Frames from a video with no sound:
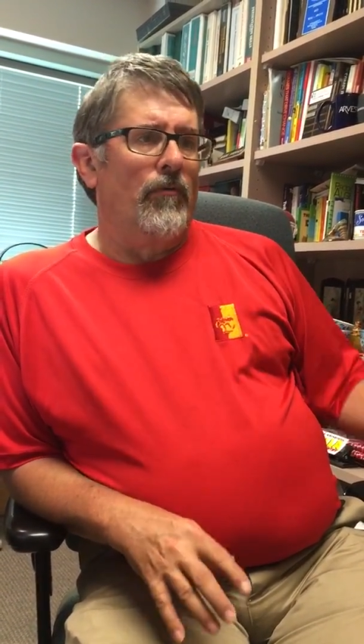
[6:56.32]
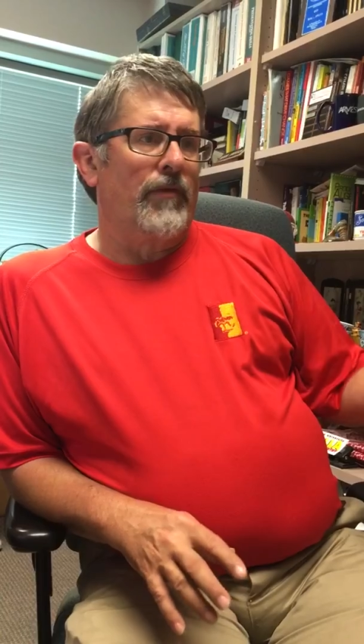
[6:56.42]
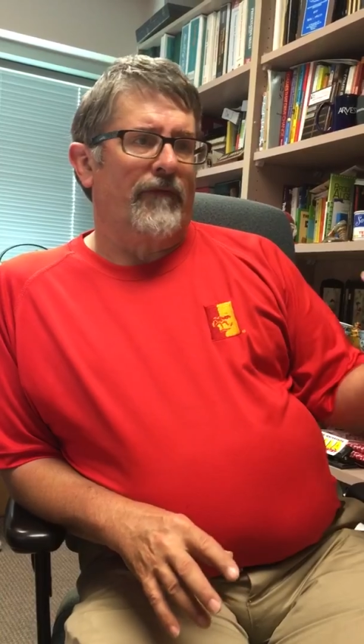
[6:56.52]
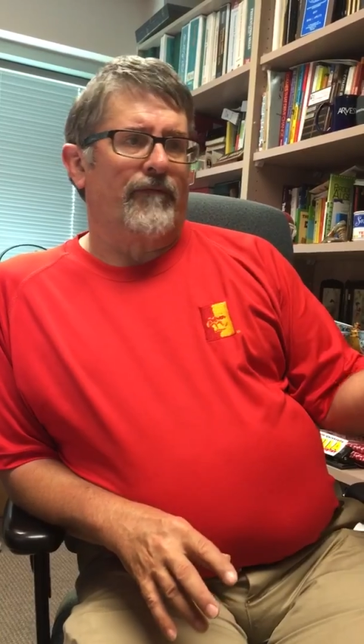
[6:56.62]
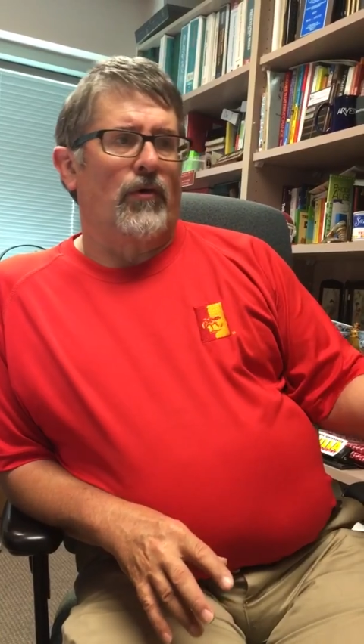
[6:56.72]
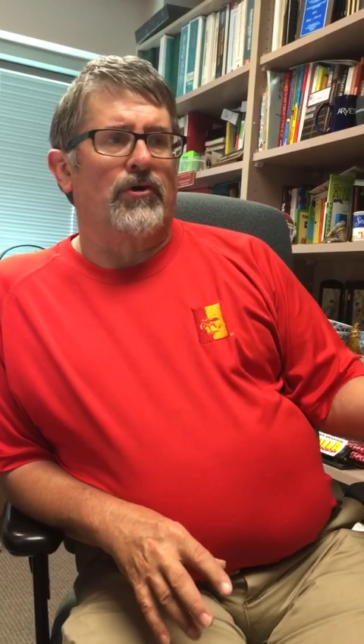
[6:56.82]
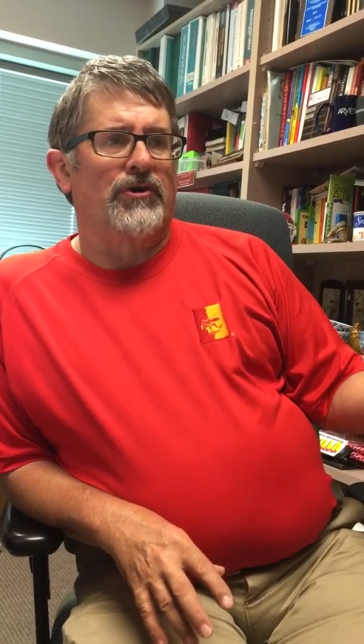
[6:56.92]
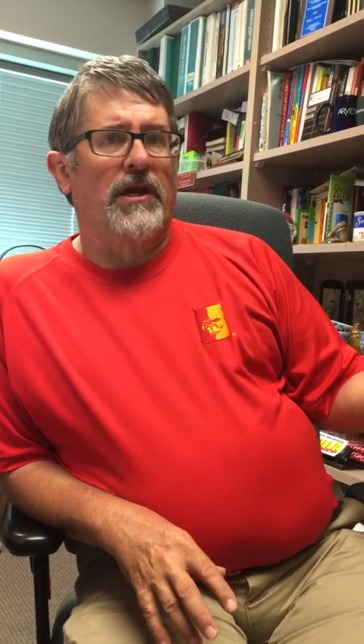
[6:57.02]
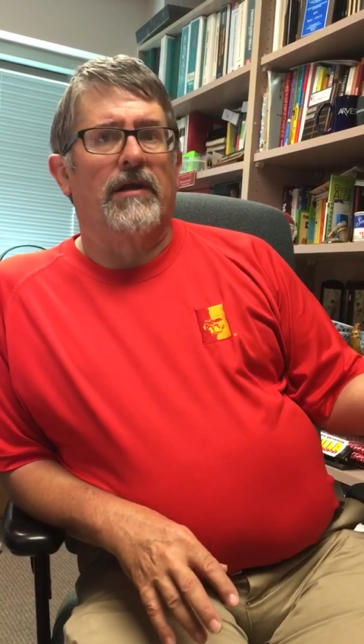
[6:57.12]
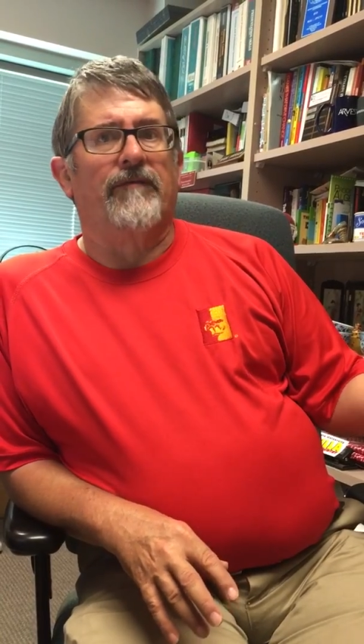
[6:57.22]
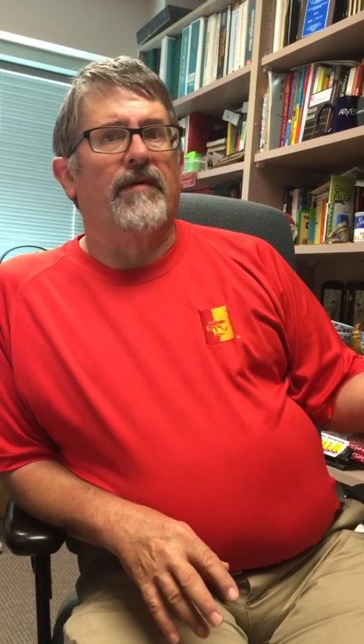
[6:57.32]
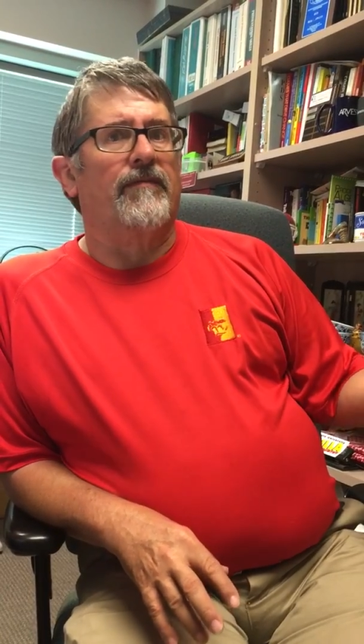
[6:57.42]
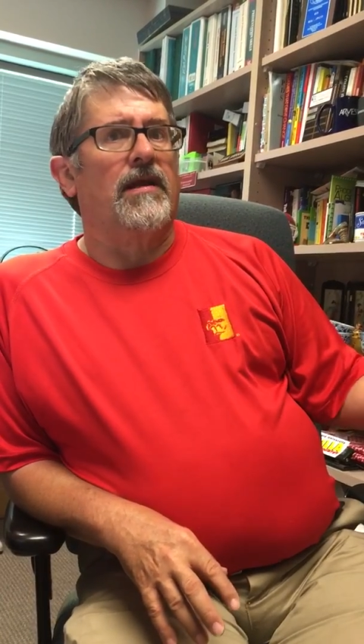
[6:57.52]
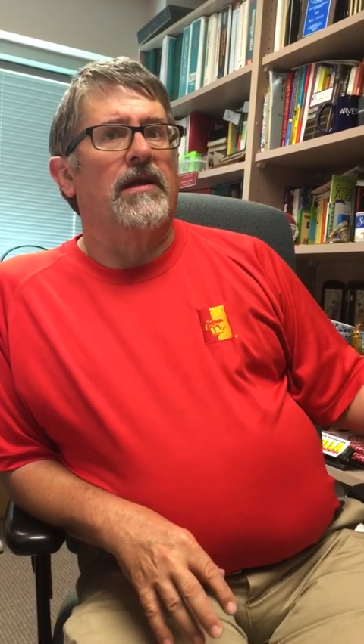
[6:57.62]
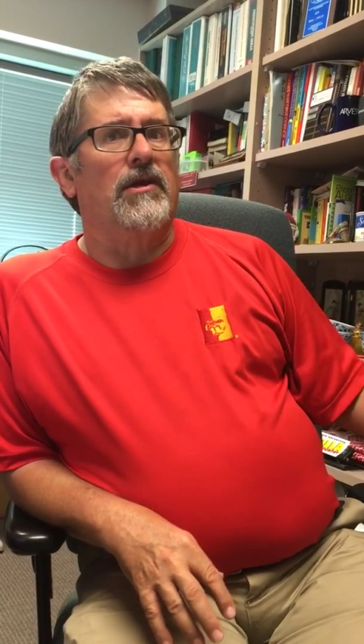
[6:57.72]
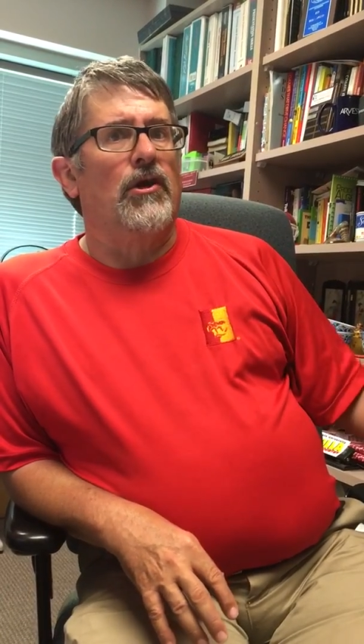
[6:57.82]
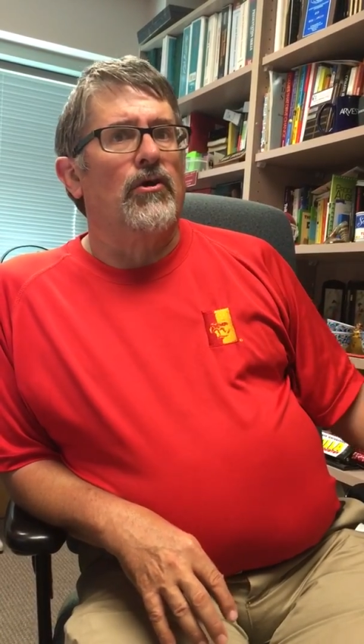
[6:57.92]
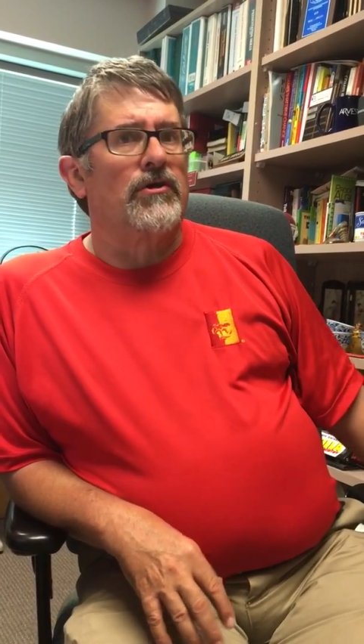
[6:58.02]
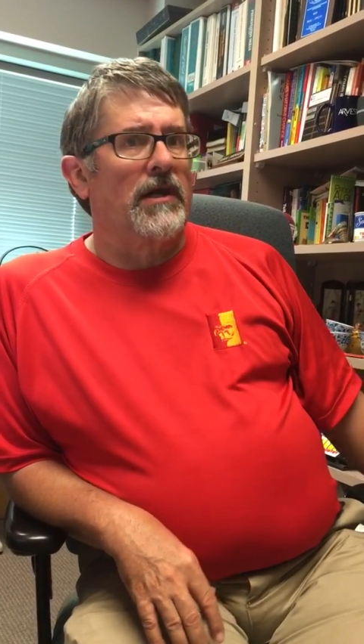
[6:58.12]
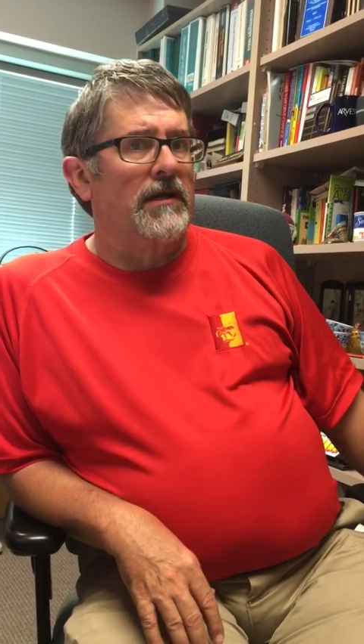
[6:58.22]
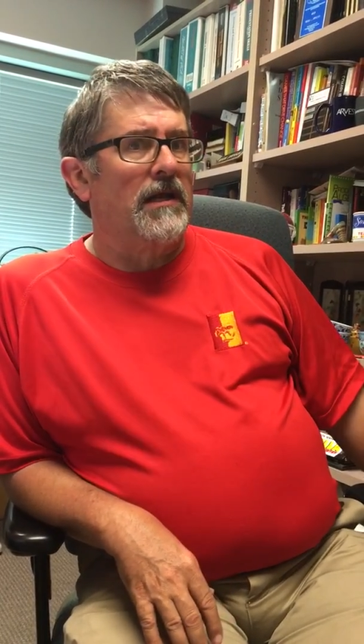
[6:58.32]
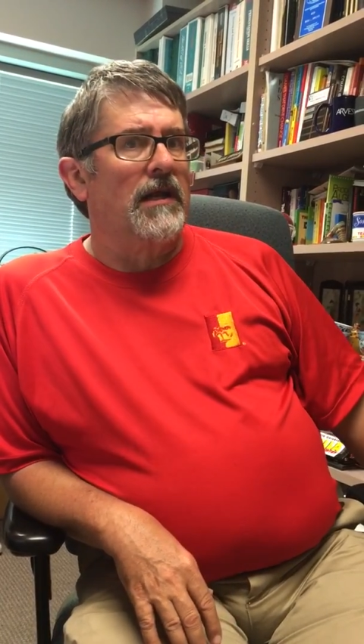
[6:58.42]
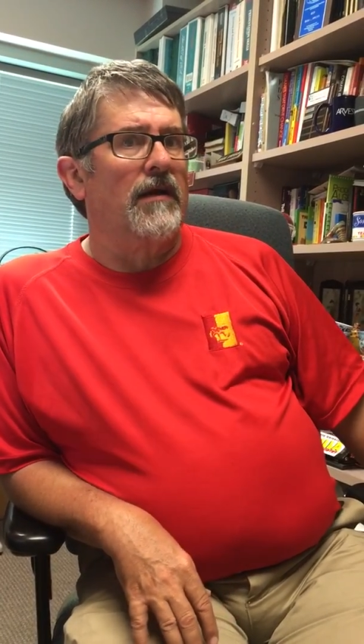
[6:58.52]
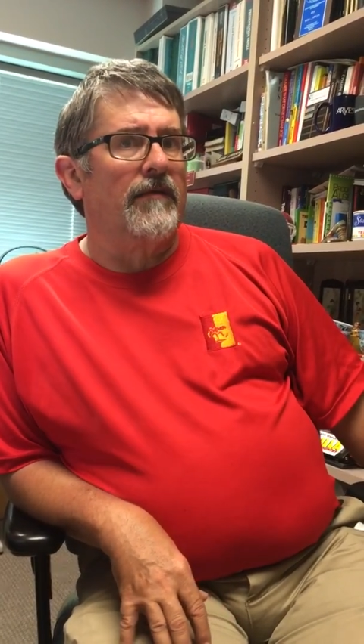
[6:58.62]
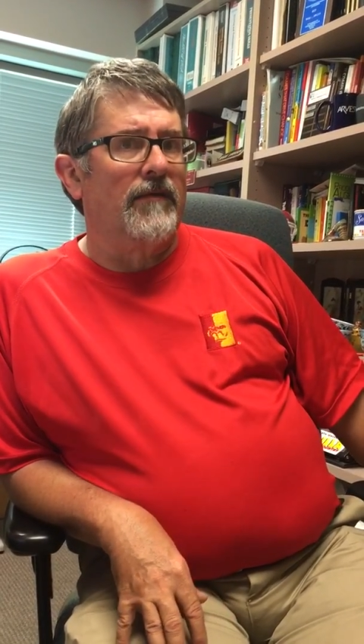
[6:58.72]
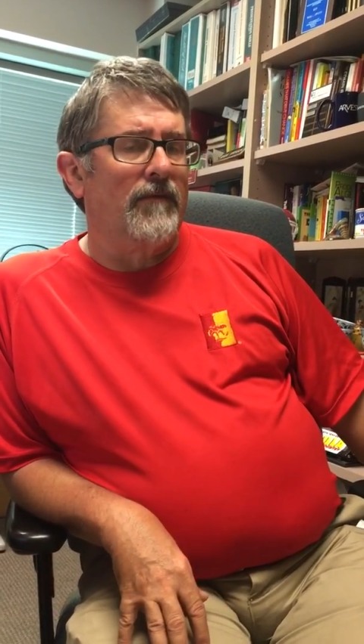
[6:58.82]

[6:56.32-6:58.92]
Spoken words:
The first 10 to 15 years I did it